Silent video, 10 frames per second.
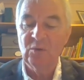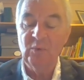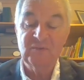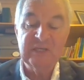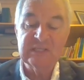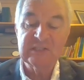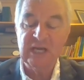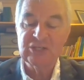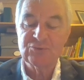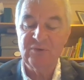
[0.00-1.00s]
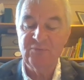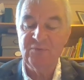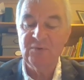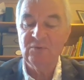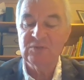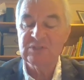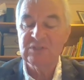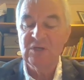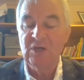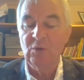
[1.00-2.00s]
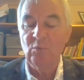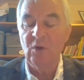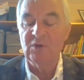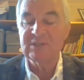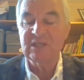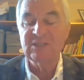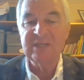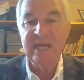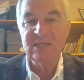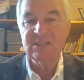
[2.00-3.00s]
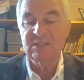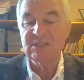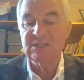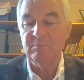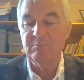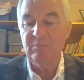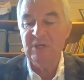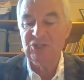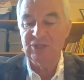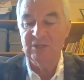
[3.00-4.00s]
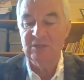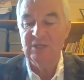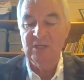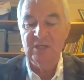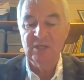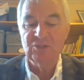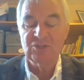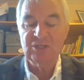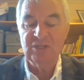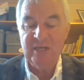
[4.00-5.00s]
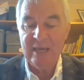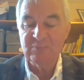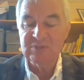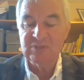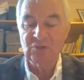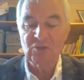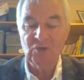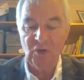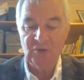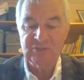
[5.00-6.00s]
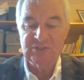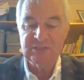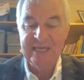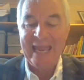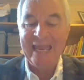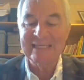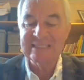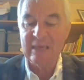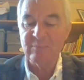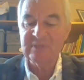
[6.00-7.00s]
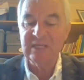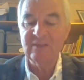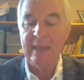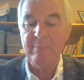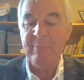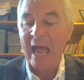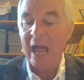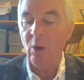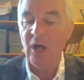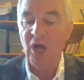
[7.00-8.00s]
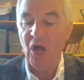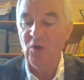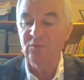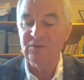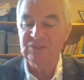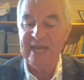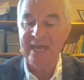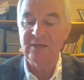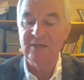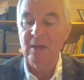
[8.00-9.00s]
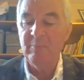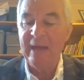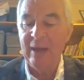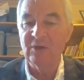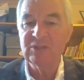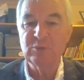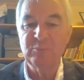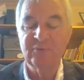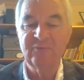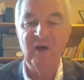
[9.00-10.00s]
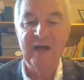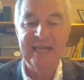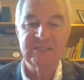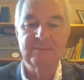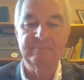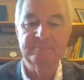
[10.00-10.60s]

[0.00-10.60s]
with these luxury foods was a tacit submission to Neb's gods, accepting their power over Dan, power to provide.